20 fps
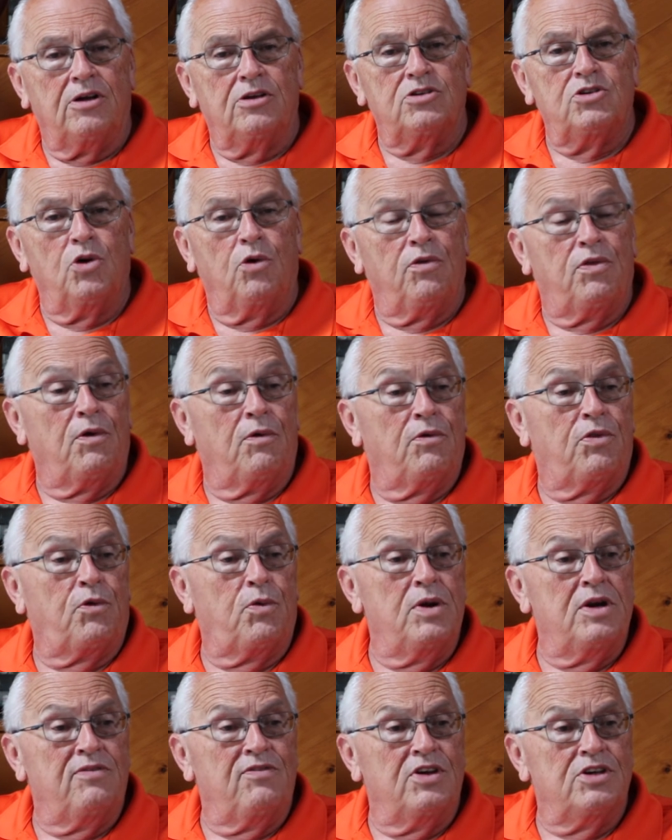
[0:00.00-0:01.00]
So if there were
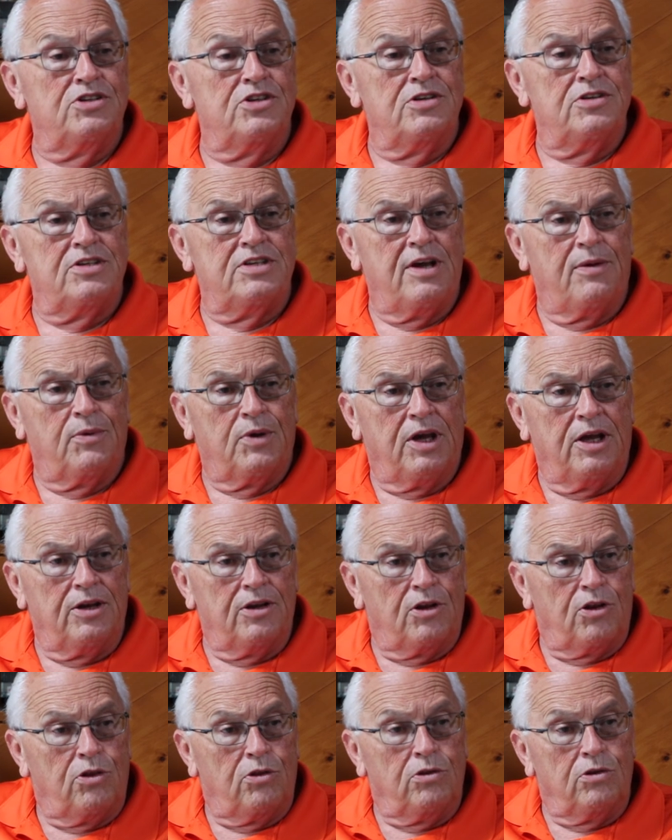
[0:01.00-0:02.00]
3 divisions, they were
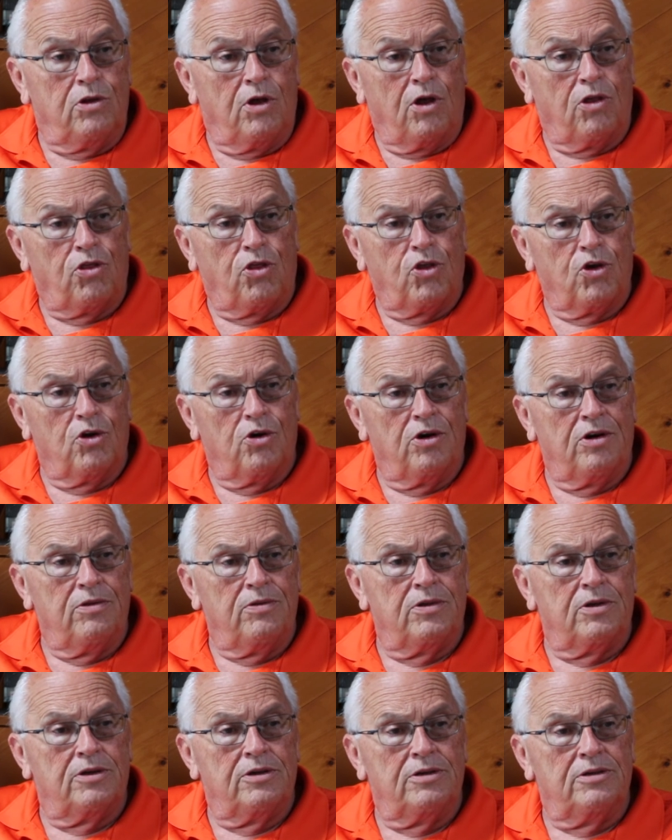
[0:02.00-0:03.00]
getting a third
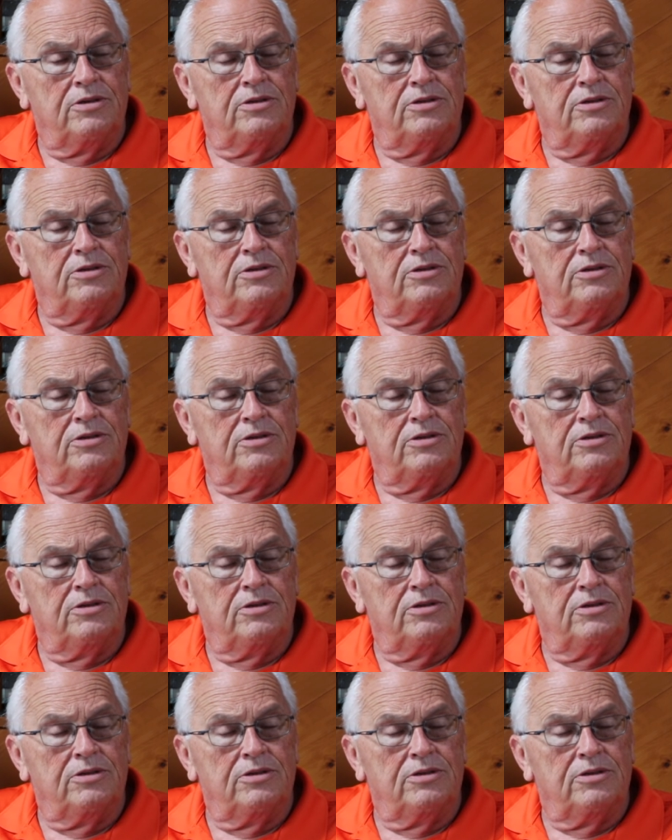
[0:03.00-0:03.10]
of the